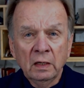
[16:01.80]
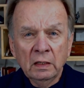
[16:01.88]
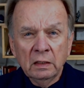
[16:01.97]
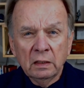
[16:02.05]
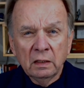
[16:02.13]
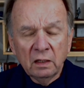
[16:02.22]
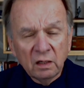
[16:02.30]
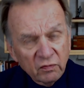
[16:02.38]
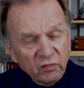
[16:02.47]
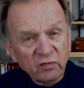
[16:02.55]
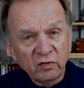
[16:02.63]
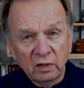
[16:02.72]
If
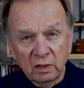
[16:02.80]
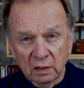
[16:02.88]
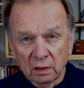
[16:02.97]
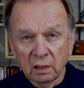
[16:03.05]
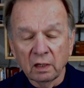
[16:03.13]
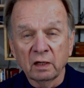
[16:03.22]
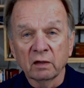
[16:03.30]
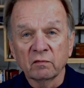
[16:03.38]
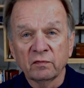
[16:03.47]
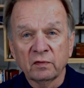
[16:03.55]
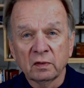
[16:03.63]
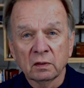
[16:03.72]
she had lived
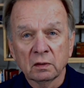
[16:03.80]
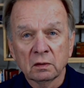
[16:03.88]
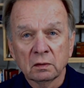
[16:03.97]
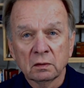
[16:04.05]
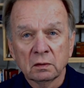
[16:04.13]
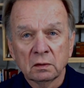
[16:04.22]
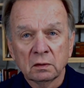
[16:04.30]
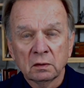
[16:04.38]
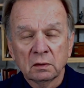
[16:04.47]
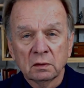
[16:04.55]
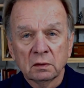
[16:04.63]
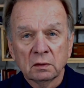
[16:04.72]

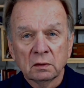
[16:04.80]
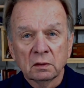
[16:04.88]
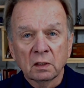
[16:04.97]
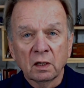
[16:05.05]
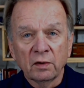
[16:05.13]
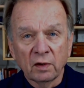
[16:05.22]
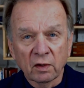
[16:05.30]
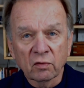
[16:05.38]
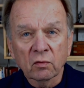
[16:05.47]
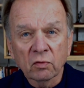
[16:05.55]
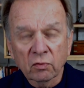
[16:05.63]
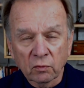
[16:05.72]
another
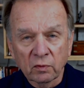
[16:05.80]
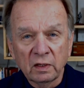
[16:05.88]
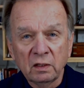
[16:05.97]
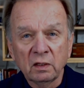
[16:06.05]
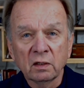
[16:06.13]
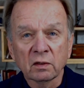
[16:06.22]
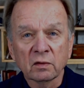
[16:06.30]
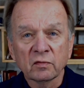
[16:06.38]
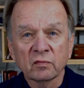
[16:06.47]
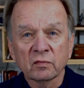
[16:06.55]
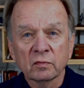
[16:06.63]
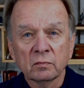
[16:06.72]
three years,
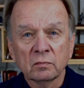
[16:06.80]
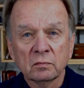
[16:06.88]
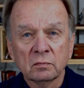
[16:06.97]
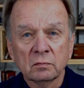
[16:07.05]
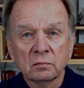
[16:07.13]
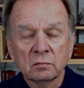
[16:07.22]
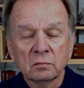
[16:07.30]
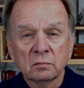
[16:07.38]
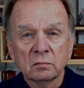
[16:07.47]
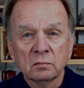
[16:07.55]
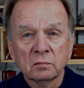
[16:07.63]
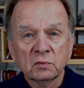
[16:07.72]

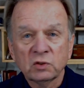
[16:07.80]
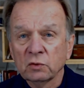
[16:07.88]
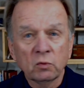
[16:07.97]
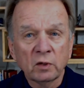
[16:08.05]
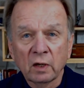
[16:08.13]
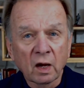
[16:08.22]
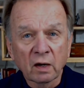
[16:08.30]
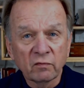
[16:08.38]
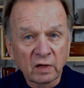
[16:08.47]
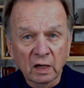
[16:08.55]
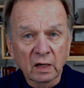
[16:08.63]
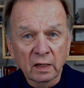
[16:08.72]
she would not have died.
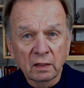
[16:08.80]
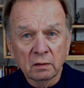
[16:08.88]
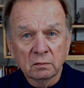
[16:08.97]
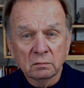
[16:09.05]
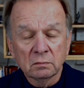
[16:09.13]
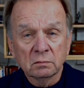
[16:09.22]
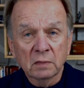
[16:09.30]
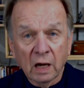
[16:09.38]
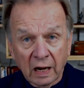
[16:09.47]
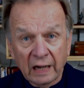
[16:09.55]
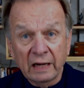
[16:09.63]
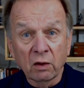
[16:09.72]
I
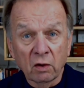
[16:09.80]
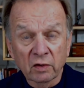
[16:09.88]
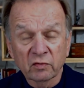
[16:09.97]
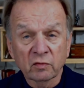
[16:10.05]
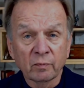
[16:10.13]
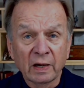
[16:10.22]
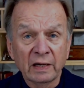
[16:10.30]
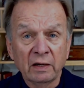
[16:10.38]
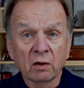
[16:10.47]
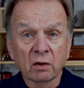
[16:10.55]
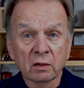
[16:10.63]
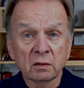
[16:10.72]
lost my
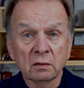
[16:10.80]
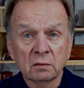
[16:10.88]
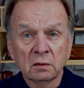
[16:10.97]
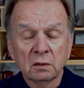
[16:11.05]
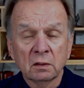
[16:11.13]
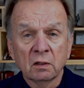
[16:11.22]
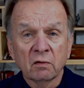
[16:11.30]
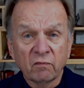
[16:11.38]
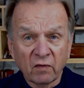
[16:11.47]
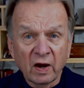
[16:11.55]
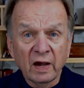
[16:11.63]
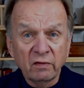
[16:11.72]
daughter
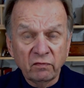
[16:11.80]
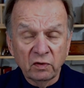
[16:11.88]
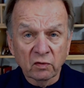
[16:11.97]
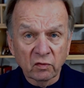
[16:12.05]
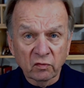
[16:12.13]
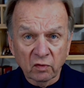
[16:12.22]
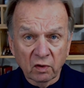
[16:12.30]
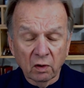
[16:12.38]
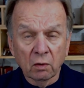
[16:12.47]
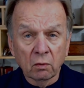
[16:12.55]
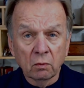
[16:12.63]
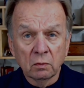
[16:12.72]
five years ago
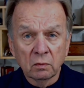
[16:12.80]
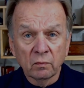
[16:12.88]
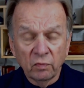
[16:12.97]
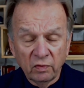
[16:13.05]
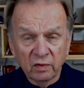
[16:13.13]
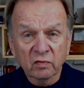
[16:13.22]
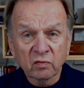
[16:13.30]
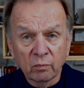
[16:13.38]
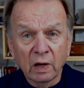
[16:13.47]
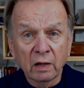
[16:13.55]
this month